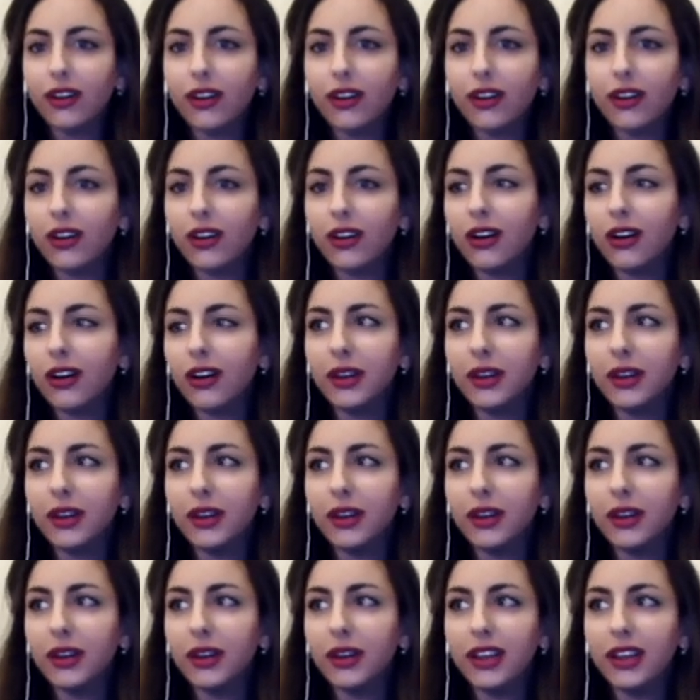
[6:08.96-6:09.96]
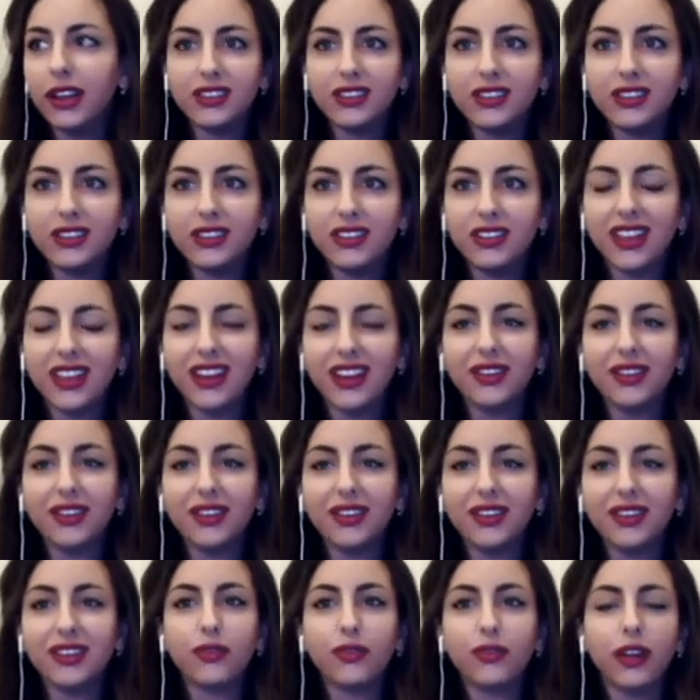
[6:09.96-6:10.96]
on, many hundreds of years later,
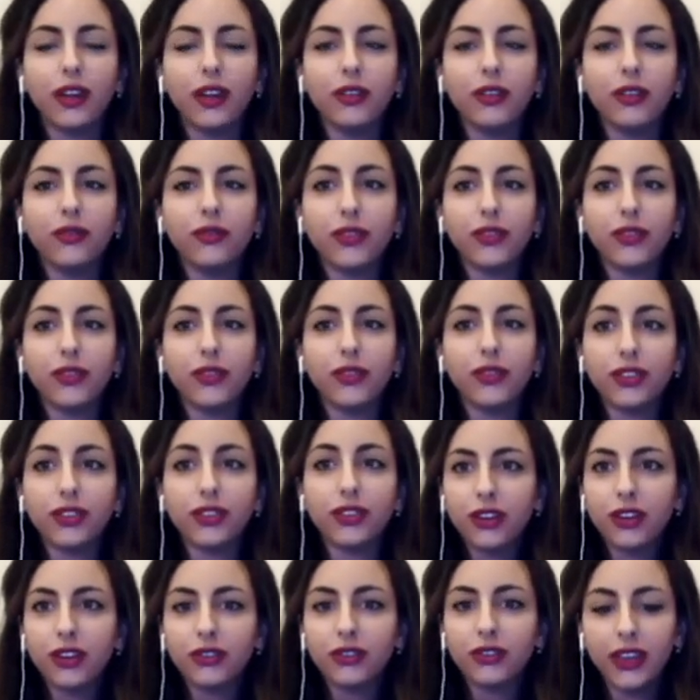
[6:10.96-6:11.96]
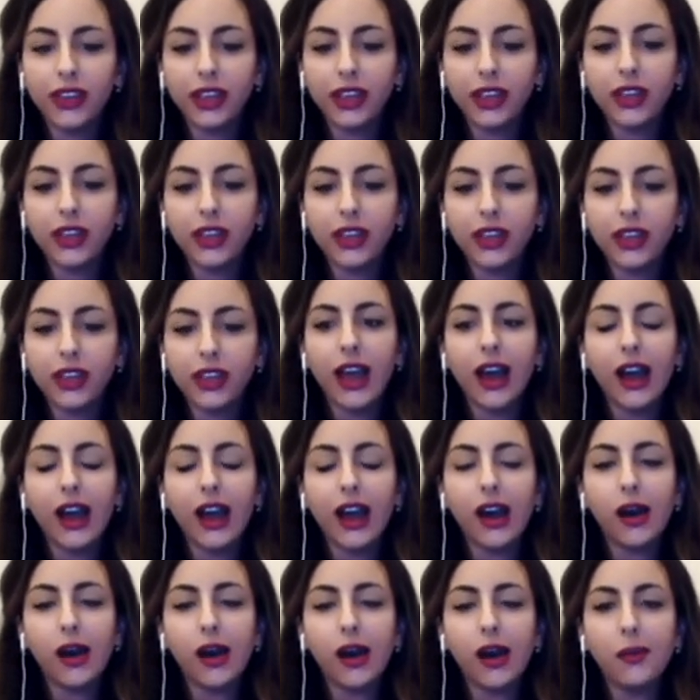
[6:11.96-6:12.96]
discovering photography,
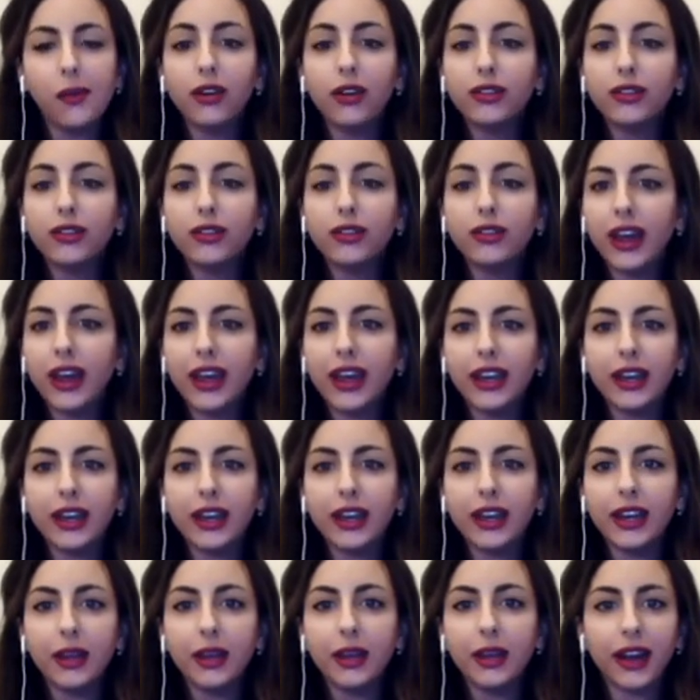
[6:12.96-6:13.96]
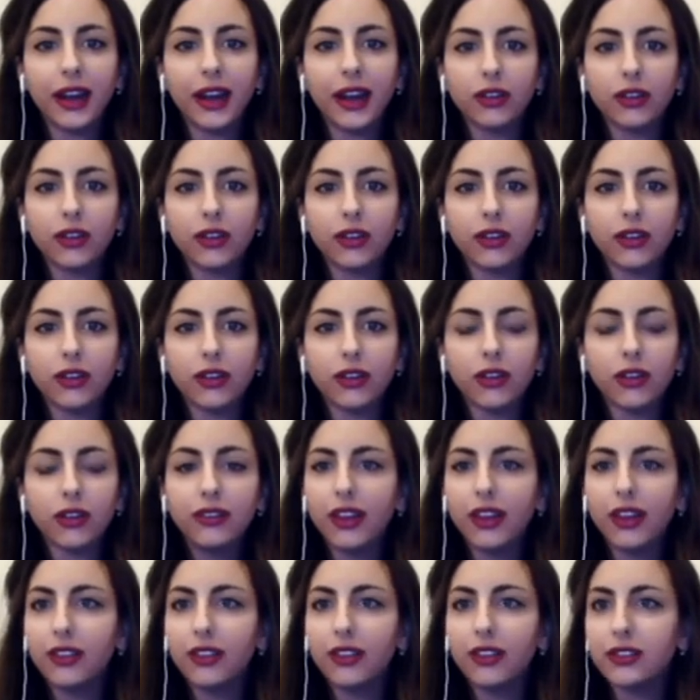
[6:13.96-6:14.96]
and also had an impact on a lot of
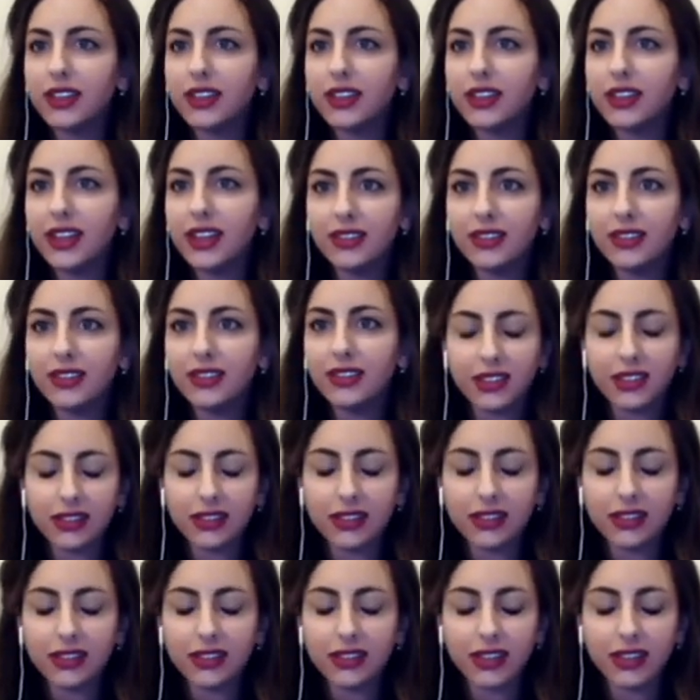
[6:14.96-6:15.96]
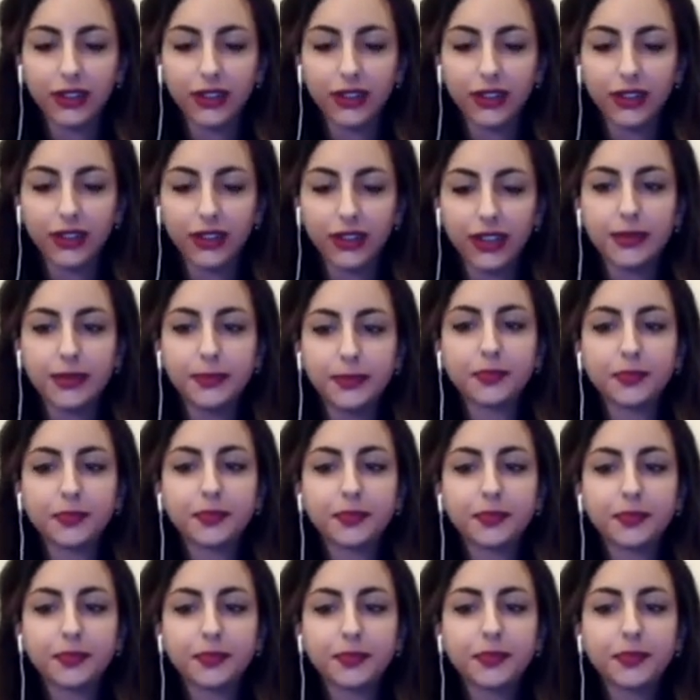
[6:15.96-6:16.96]
other scientific discoveries.
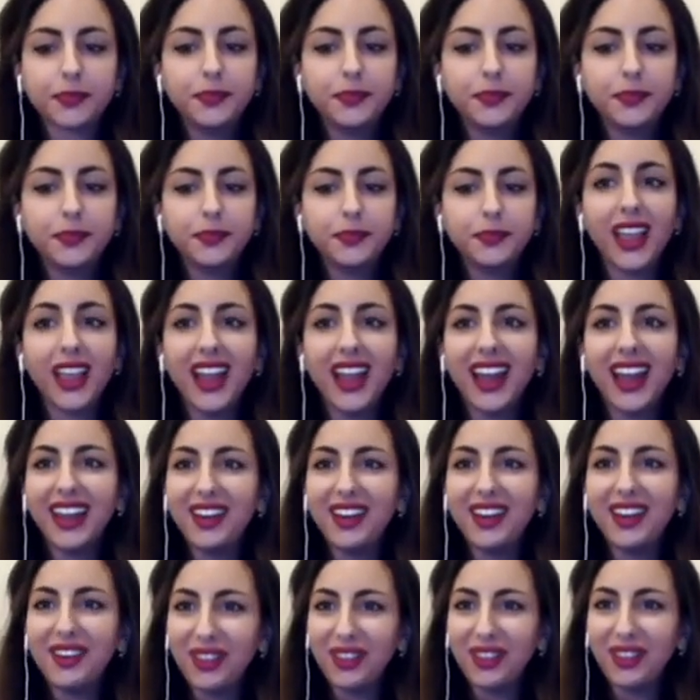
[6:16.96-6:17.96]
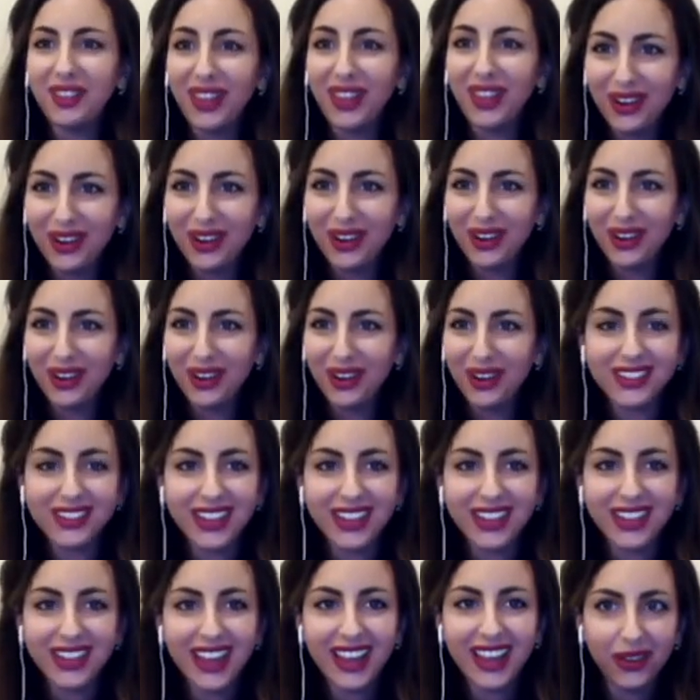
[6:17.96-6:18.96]
And later we will see
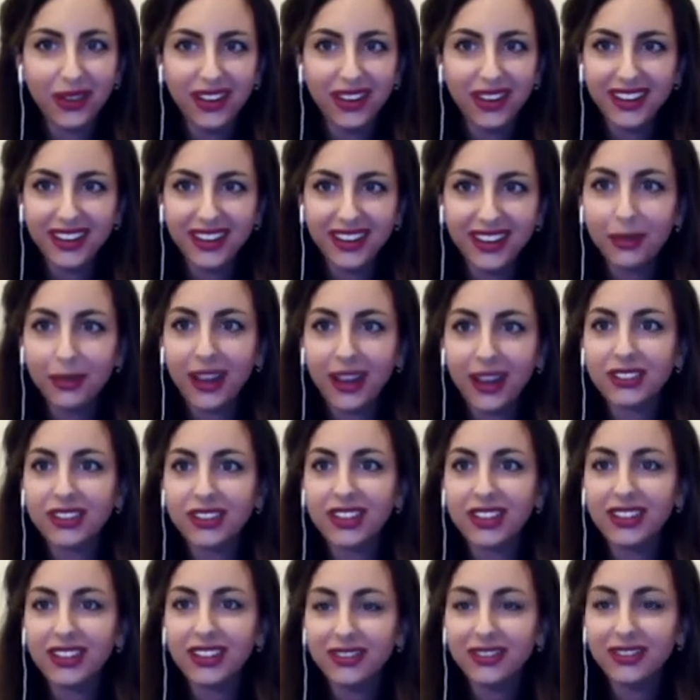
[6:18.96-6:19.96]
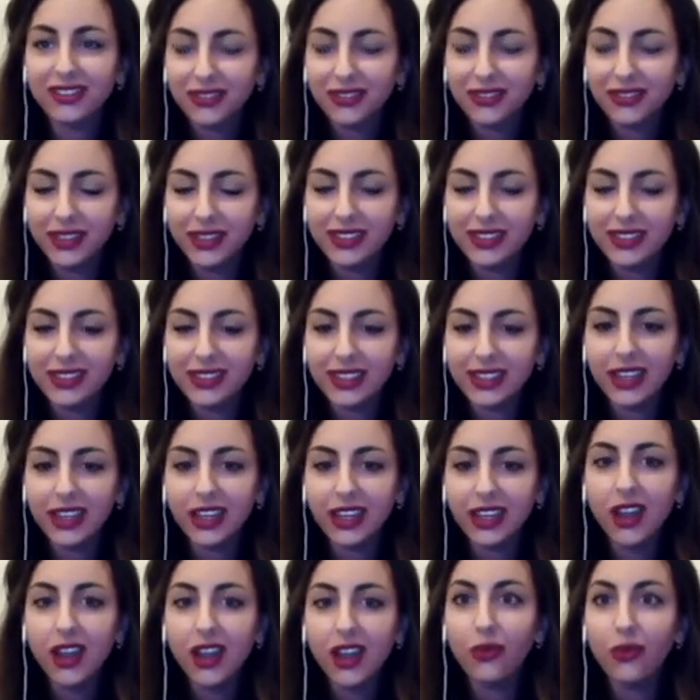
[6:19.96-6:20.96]
how it ended up actually influencing
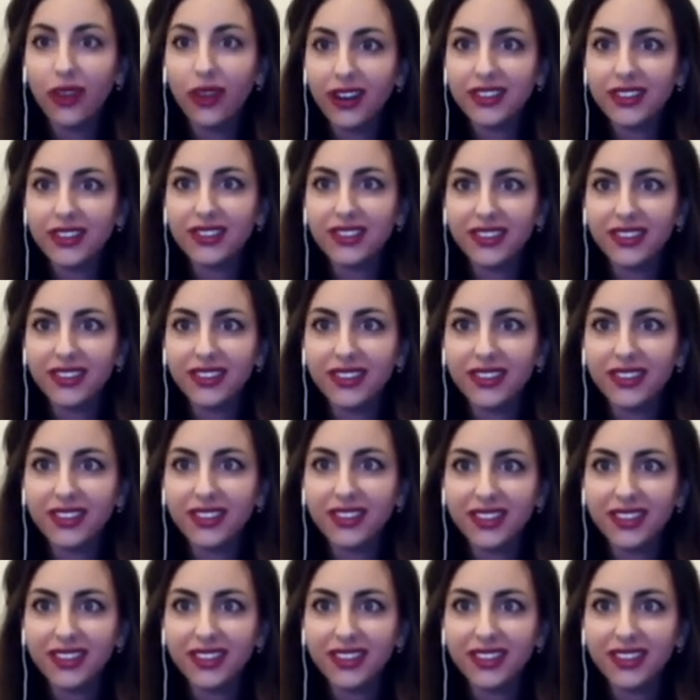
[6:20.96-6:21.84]
Renaissance art.